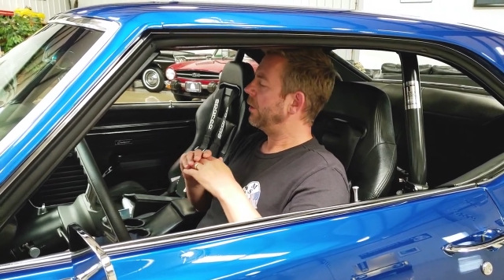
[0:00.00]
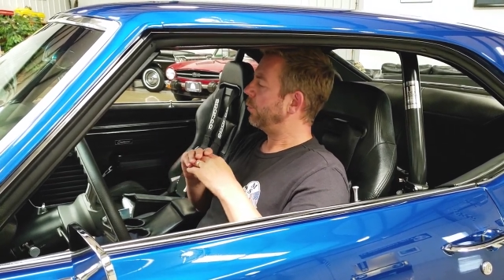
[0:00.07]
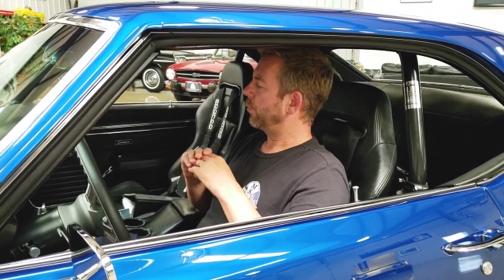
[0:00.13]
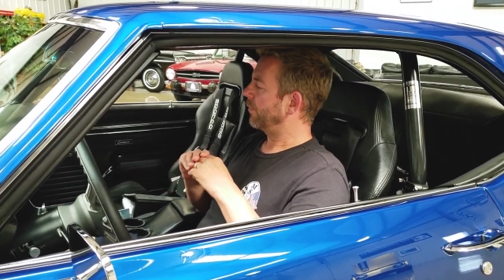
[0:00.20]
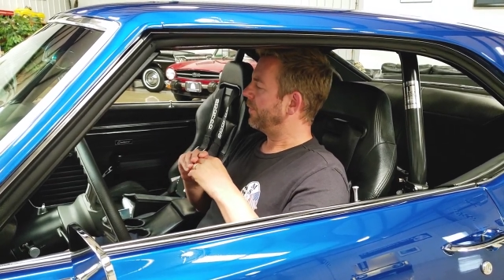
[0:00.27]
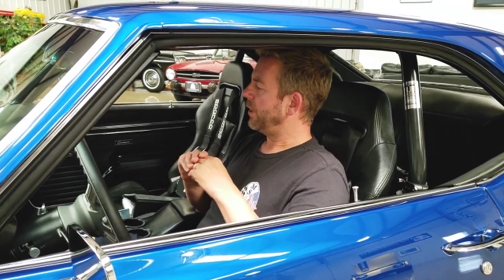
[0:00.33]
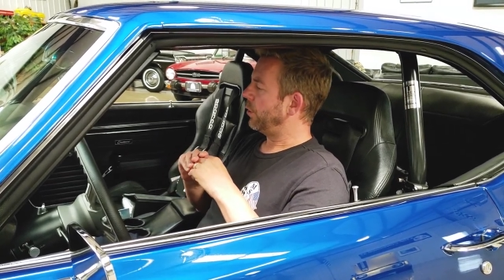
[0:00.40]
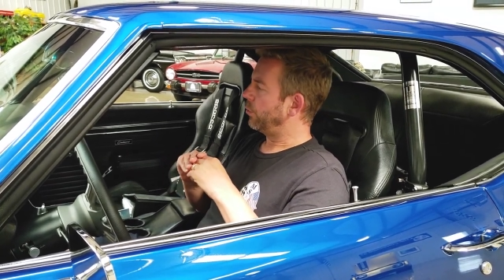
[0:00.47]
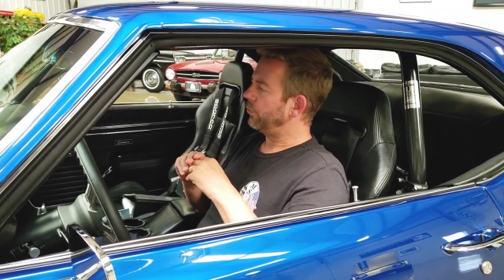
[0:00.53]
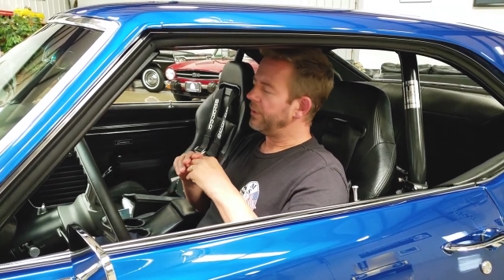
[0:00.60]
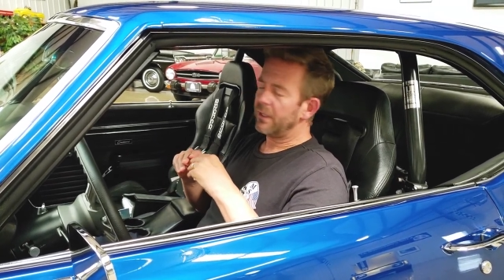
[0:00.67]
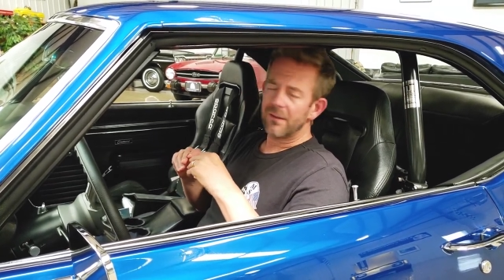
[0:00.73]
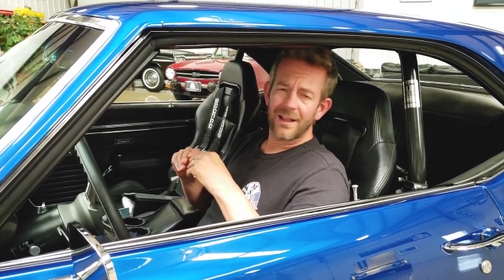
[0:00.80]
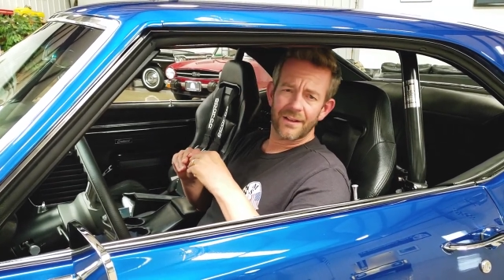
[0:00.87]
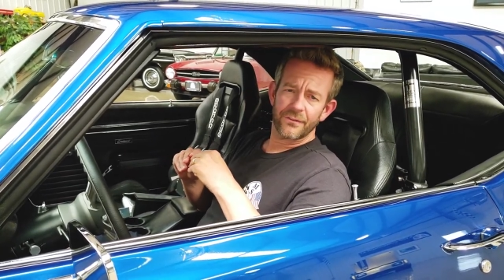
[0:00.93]
We're the
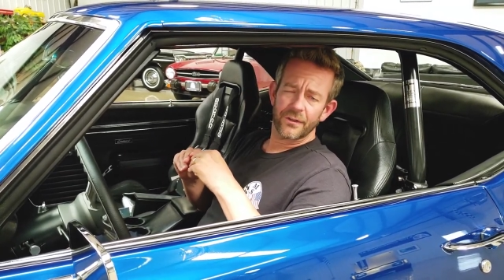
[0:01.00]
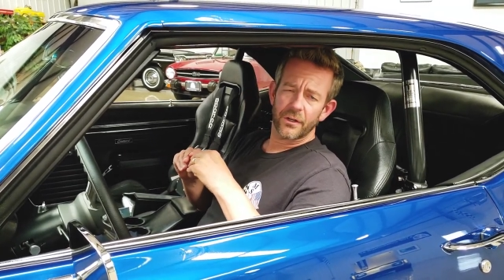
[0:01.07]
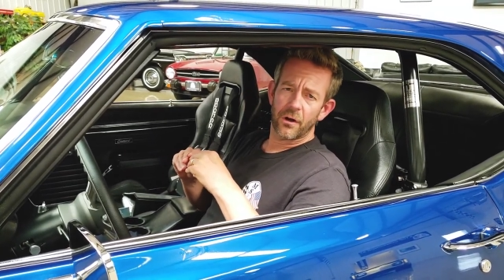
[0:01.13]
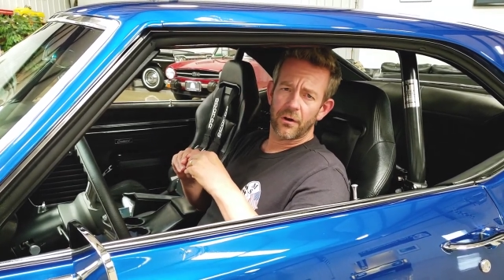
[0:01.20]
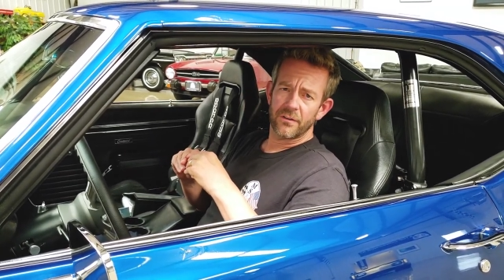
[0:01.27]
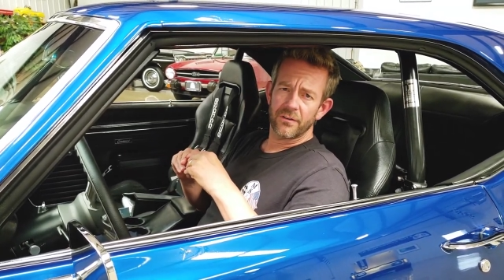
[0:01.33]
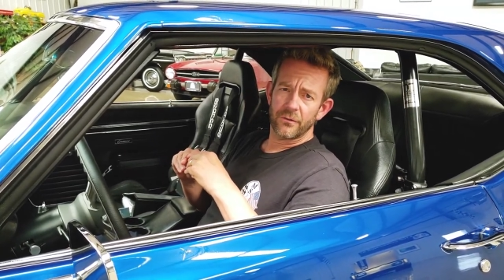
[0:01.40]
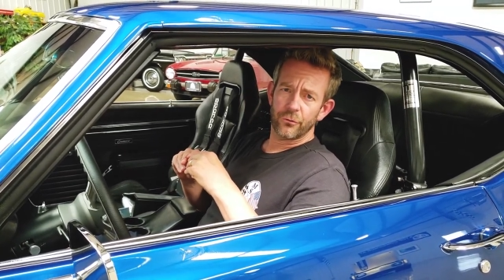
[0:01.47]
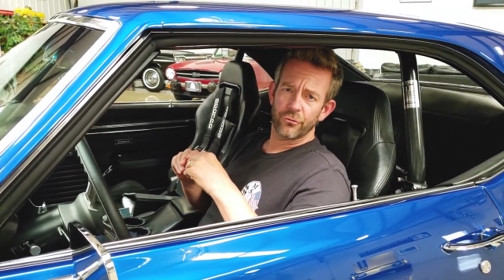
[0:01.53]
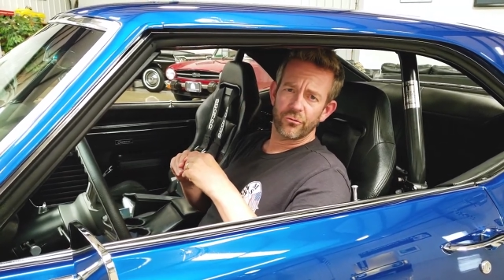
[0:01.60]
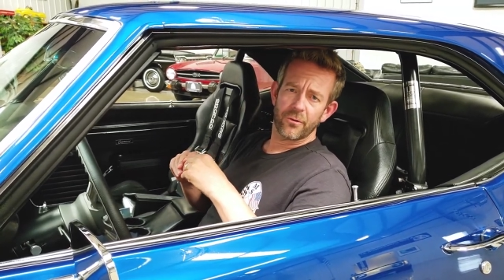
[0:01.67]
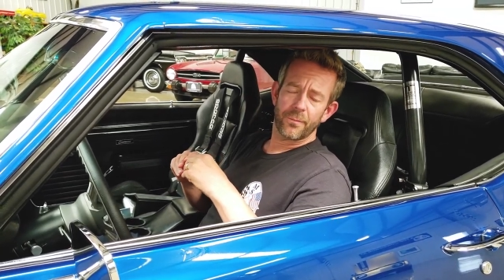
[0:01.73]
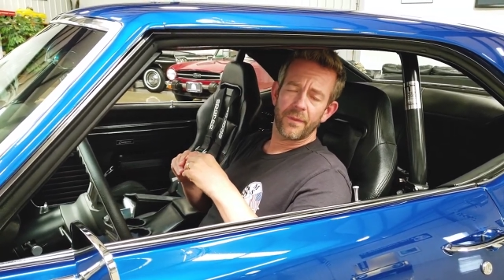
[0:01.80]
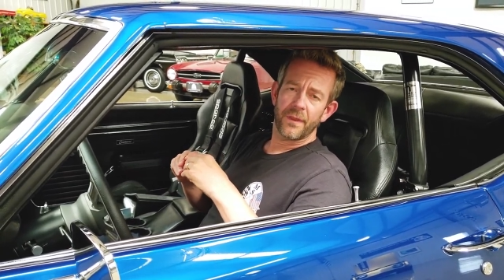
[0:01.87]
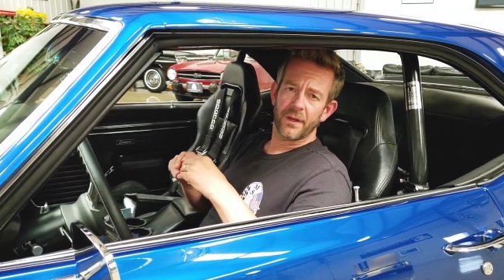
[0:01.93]
only classic car
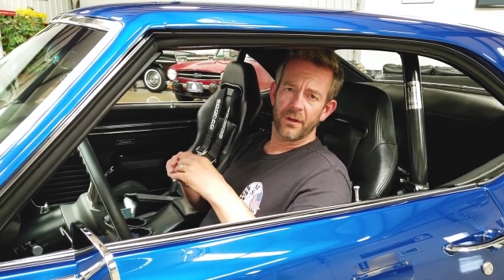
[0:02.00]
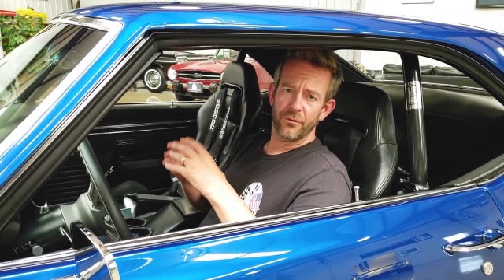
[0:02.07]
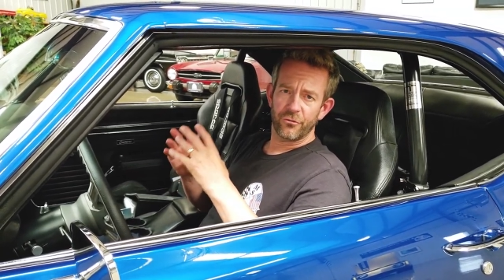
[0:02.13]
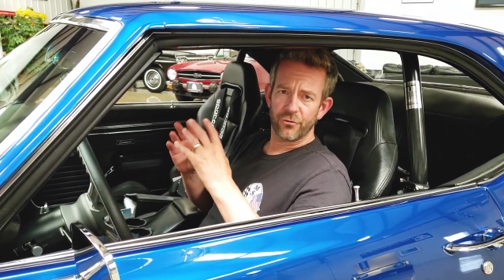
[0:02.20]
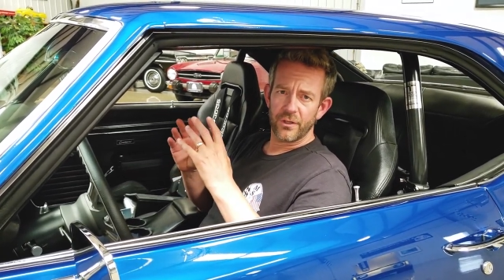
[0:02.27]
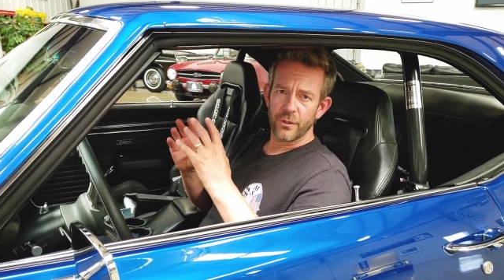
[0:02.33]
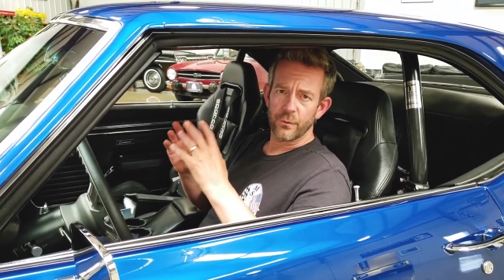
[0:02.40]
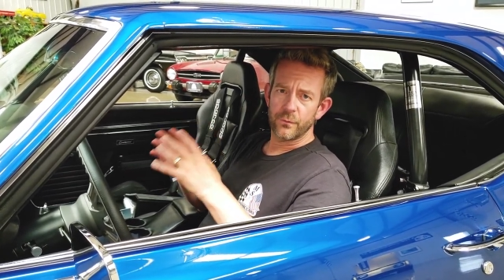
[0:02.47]
dealership in the country who